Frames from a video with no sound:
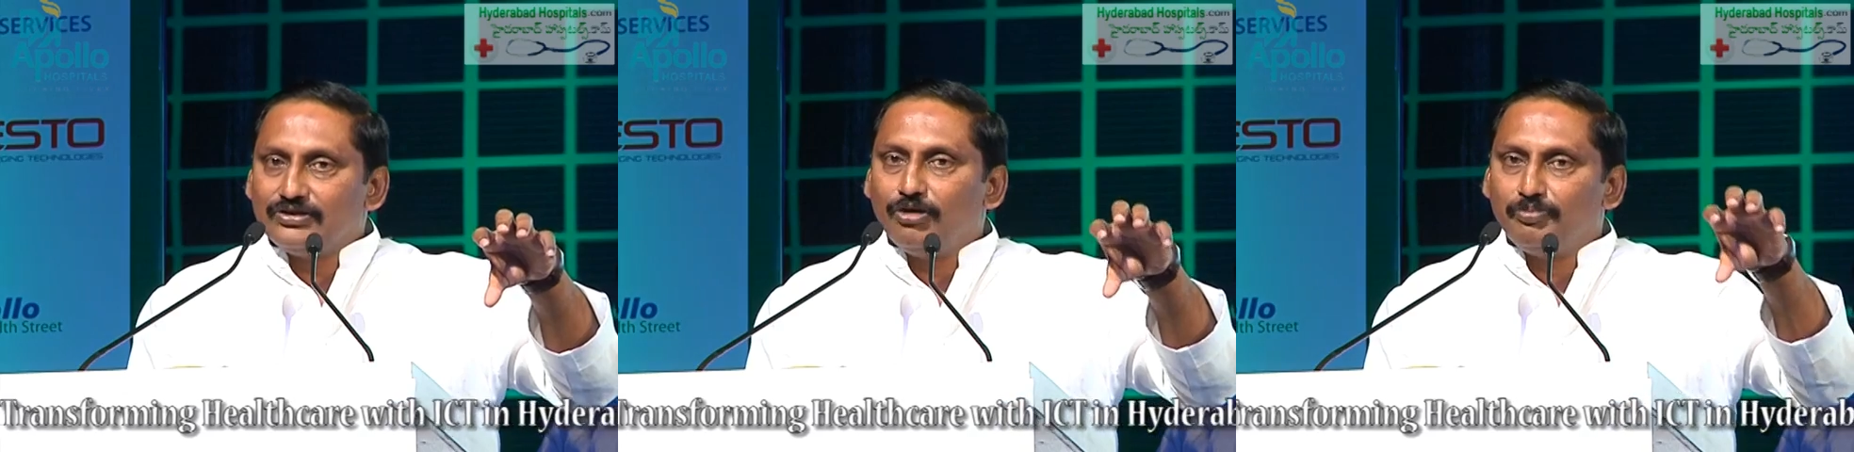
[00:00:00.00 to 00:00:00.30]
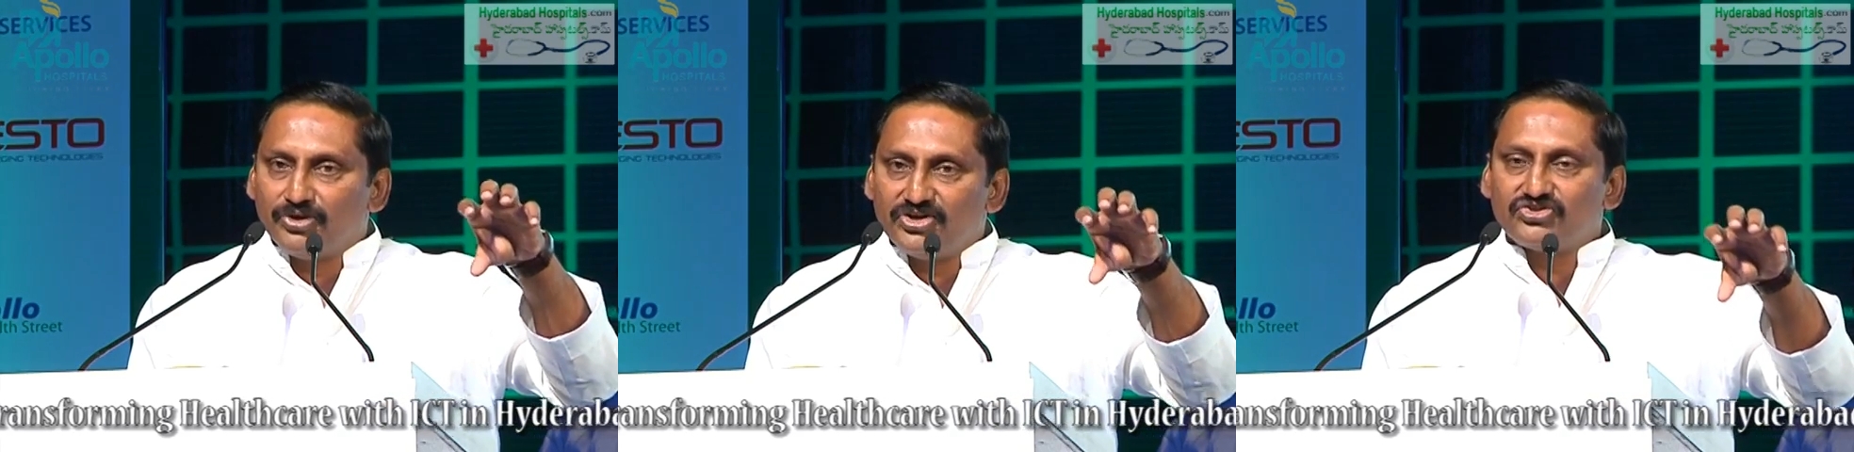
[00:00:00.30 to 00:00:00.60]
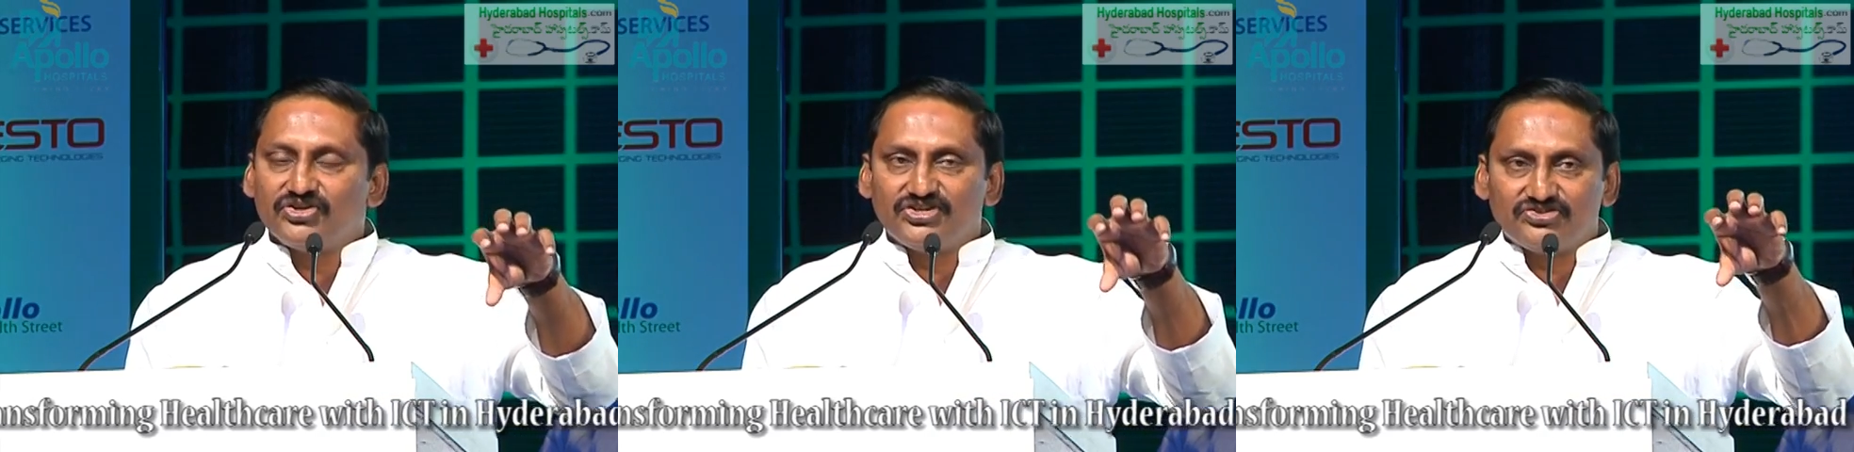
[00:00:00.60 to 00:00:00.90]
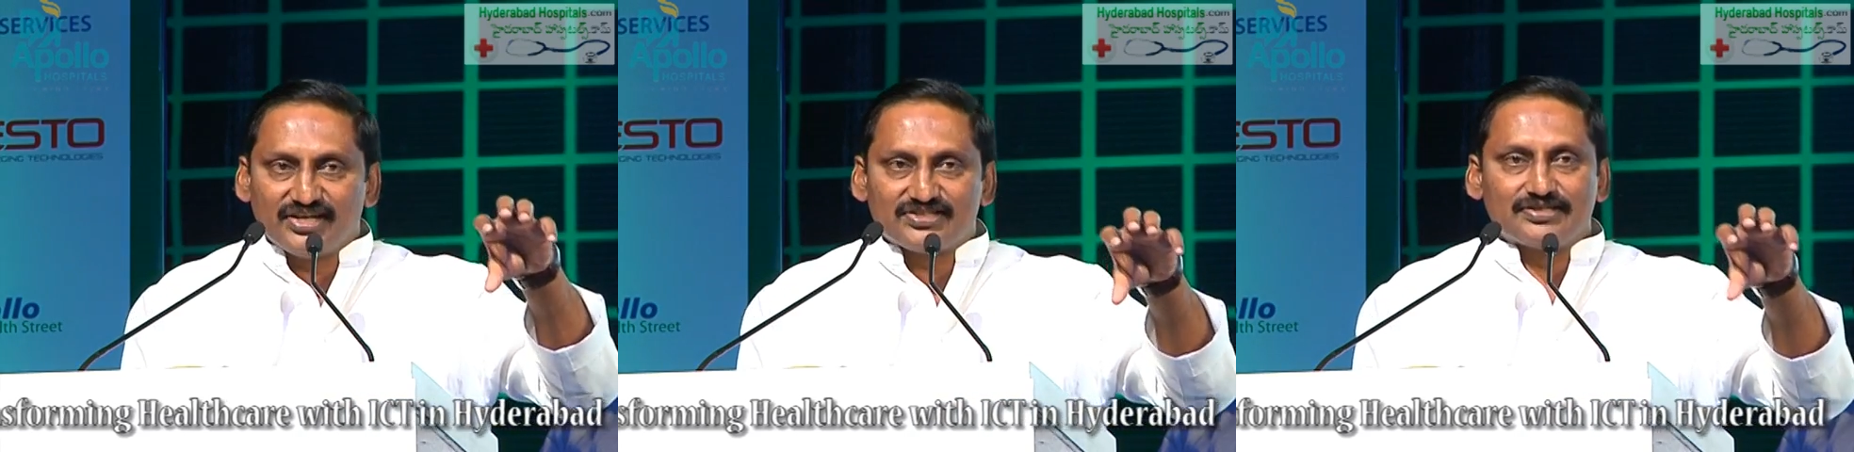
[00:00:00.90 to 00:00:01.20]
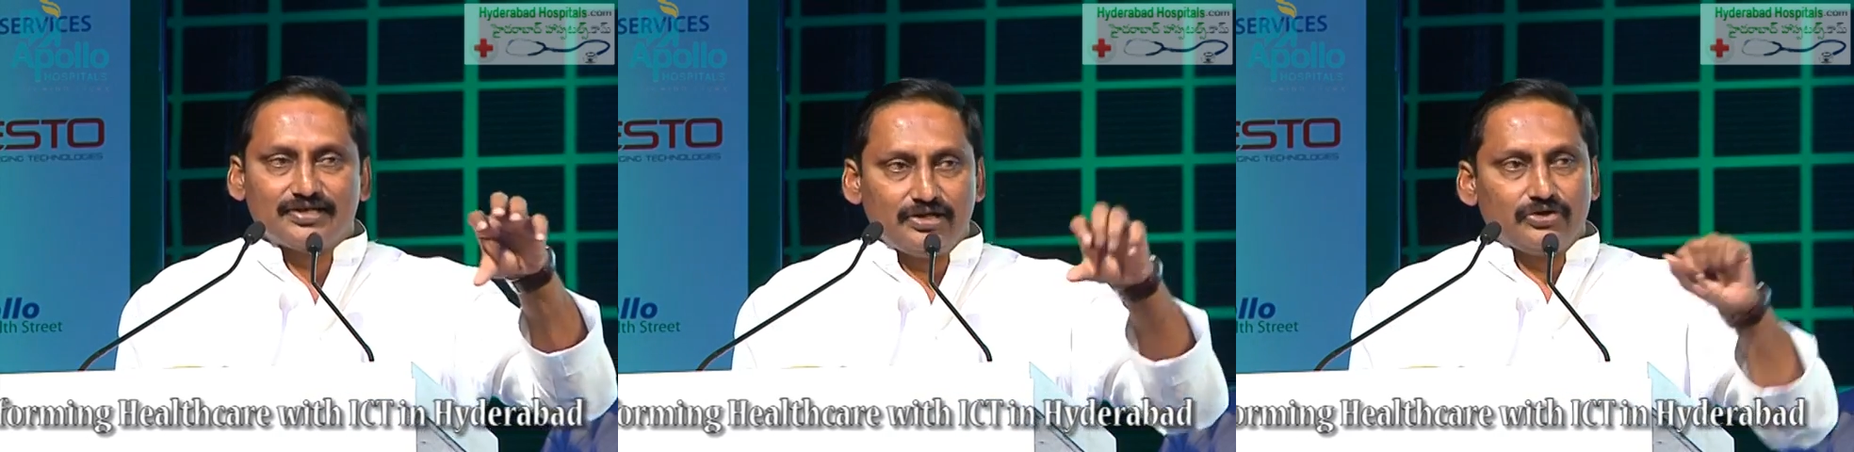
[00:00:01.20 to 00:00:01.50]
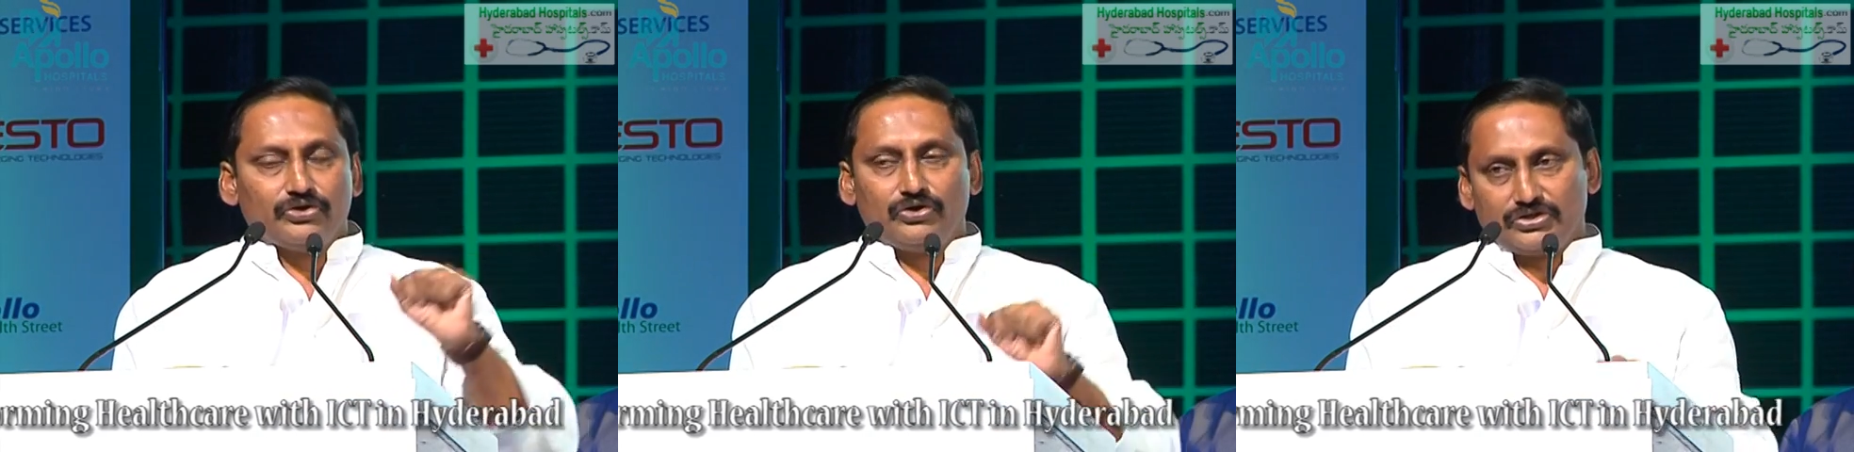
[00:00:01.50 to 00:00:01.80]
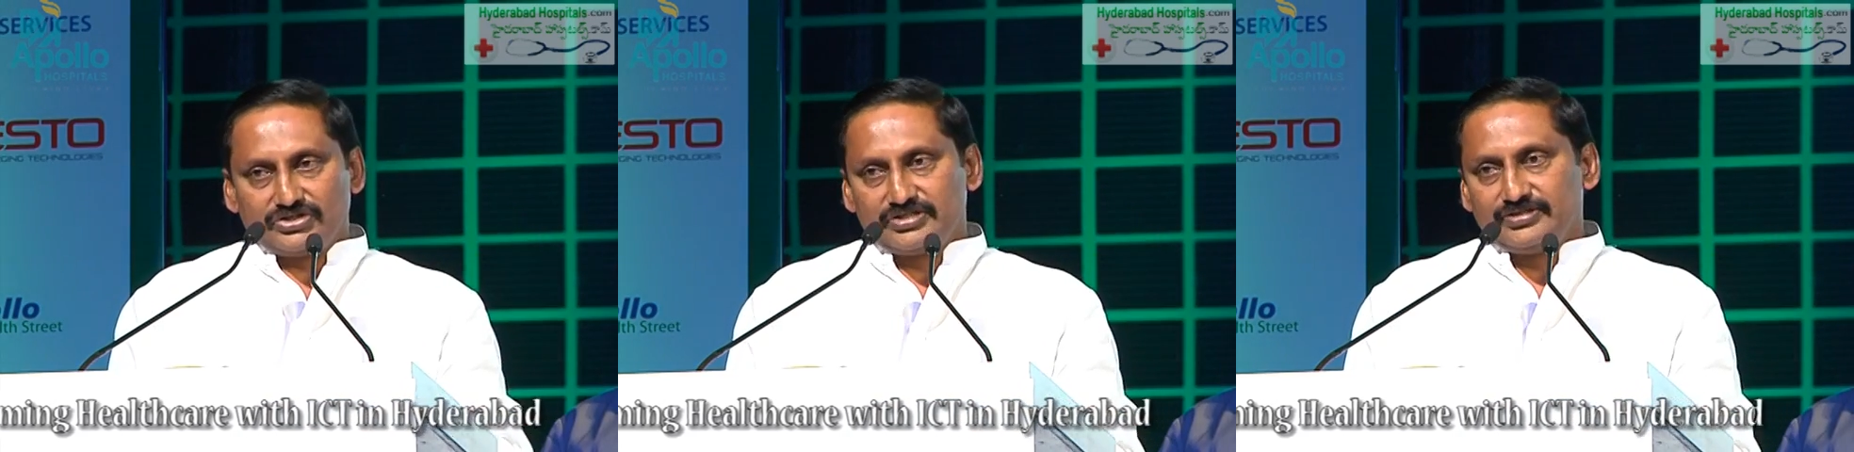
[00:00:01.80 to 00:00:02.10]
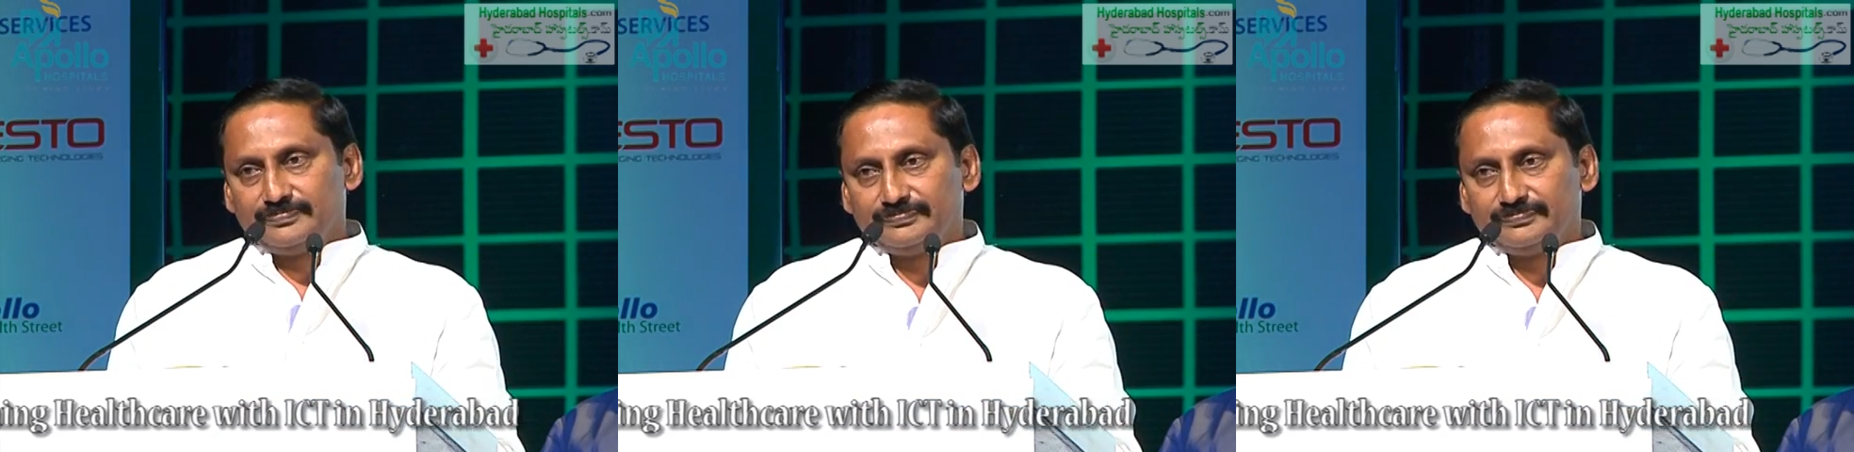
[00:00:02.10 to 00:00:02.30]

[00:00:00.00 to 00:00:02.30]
operation is necessary or not.